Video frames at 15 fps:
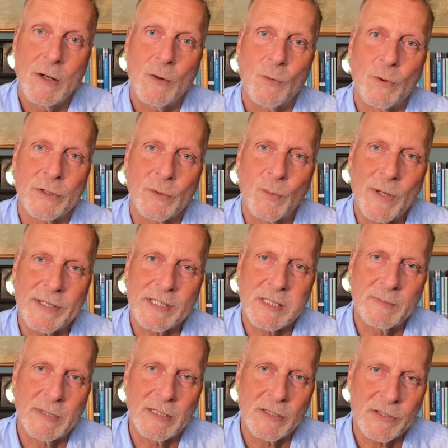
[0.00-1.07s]
what had once
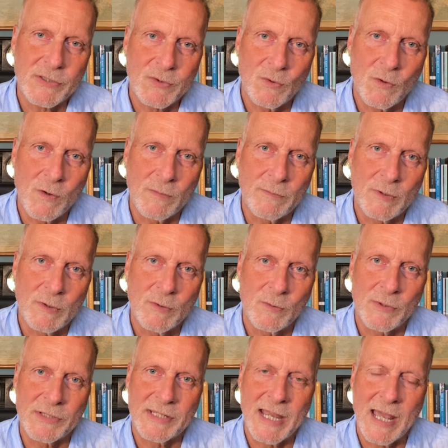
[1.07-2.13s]
been a storm
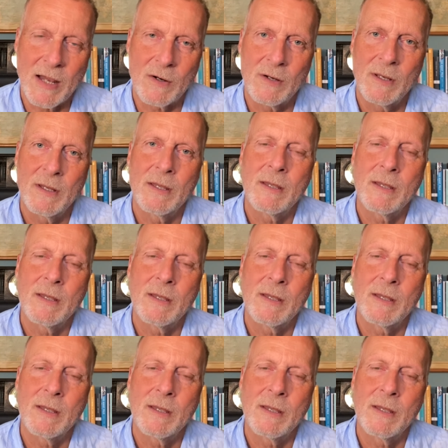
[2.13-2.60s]
was now